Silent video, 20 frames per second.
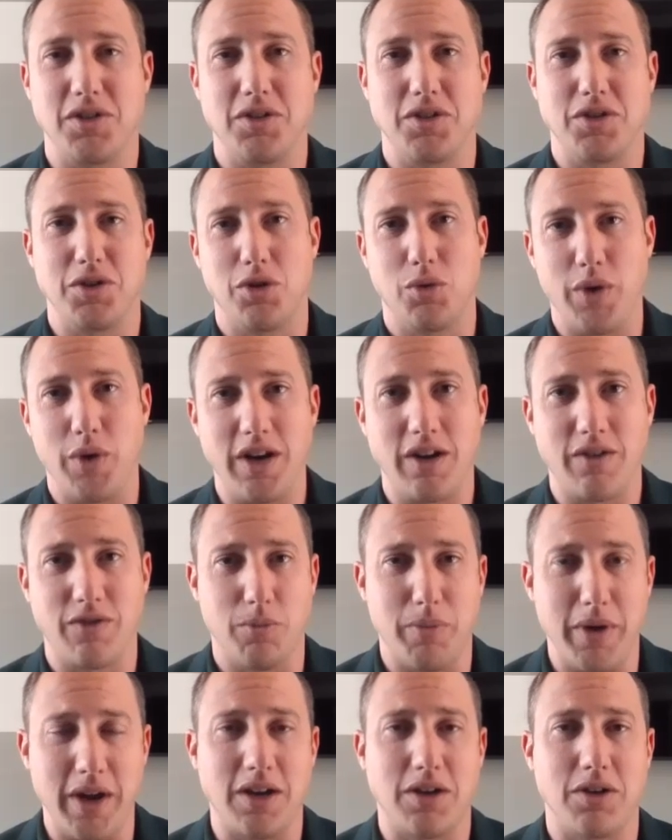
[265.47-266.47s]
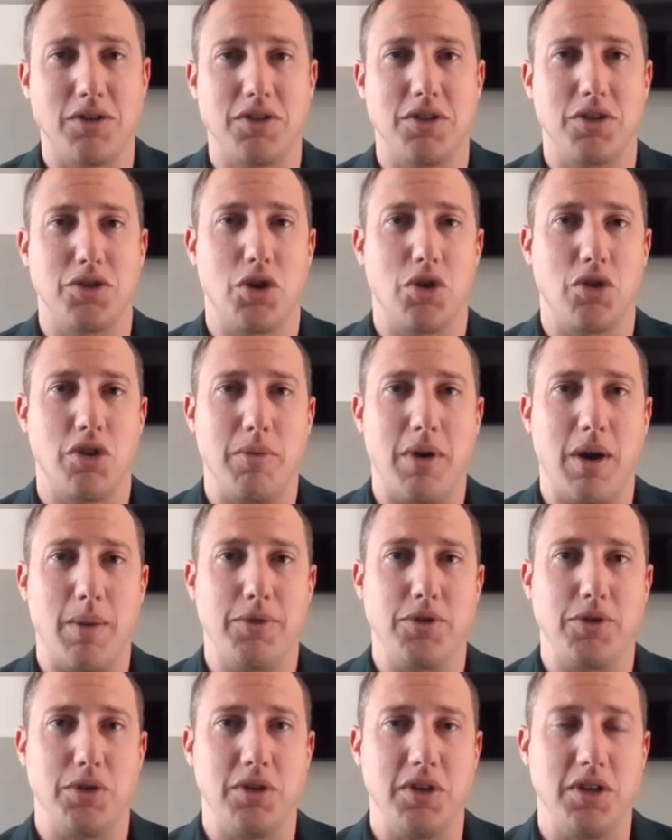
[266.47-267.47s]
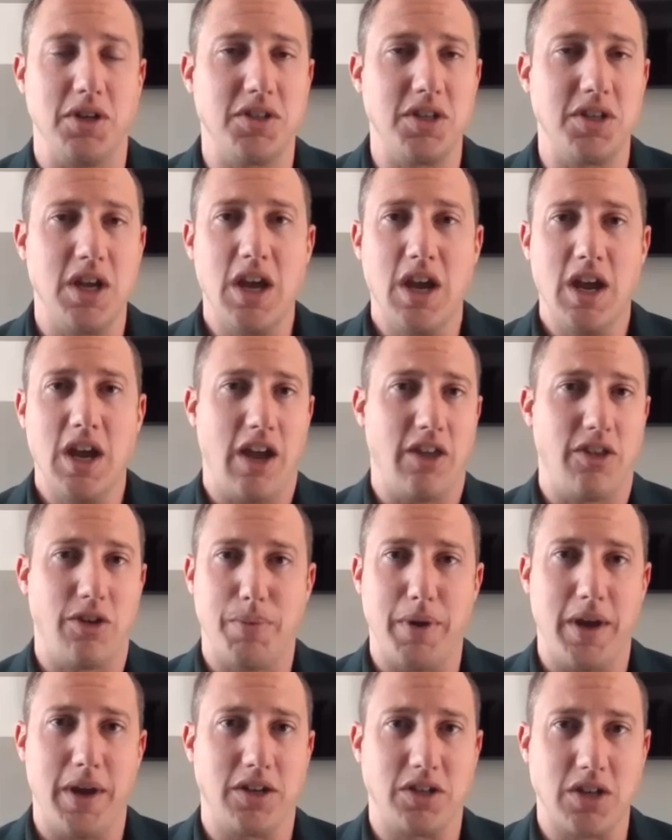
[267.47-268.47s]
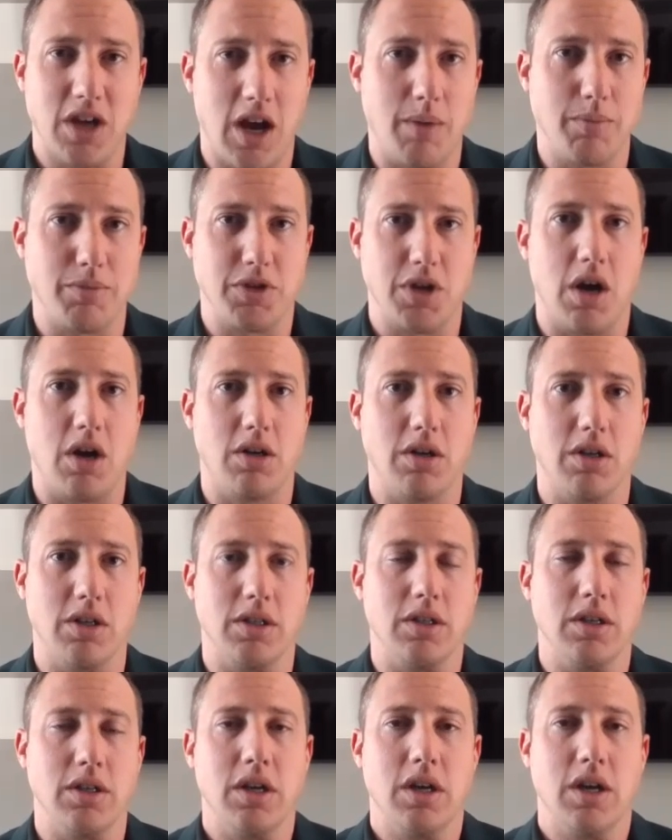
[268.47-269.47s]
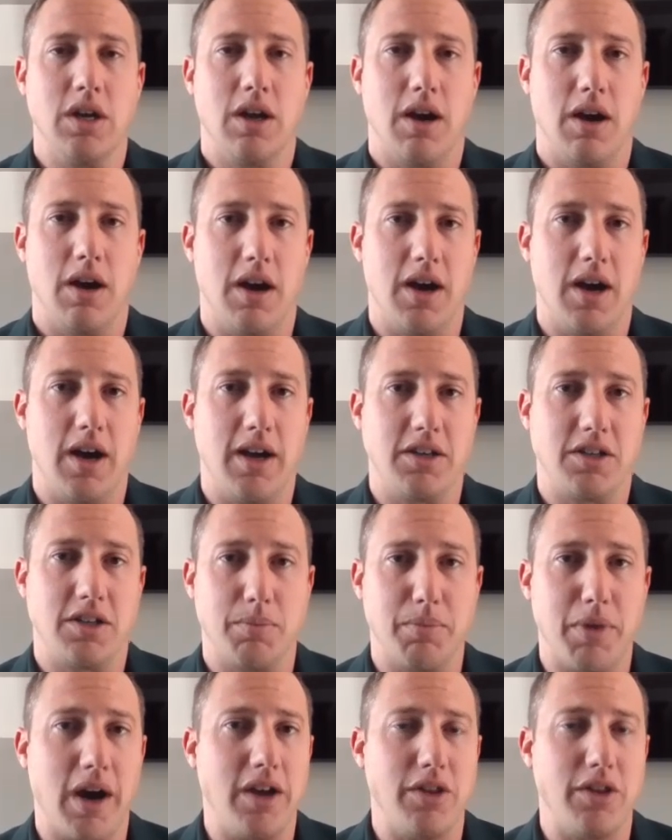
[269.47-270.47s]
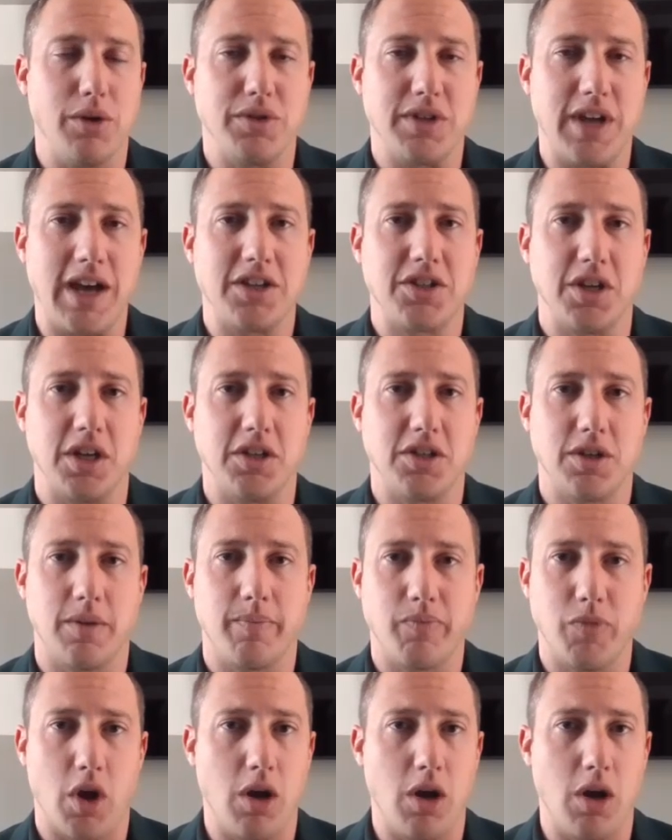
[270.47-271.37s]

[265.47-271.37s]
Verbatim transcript: And so they're waiting for bankers to show them opportunities, and they're paying top dollar uh, to buy those assets.